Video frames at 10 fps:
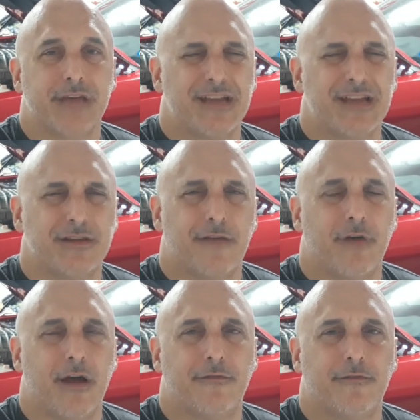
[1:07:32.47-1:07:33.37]
Actually,
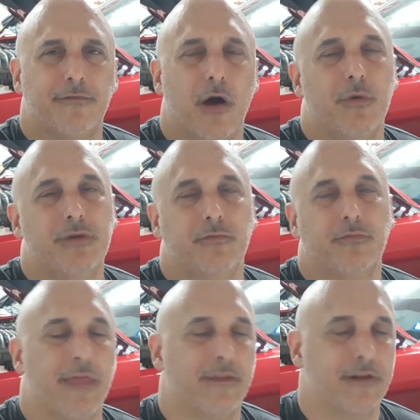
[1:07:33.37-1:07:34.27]
well, we
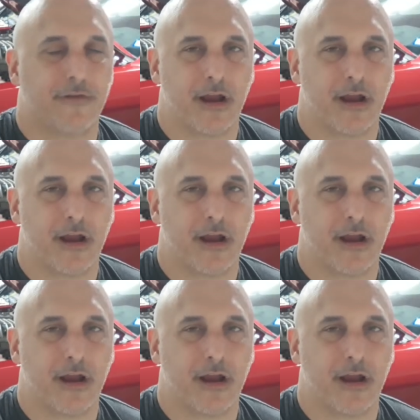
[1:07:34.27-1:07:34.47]
ran the different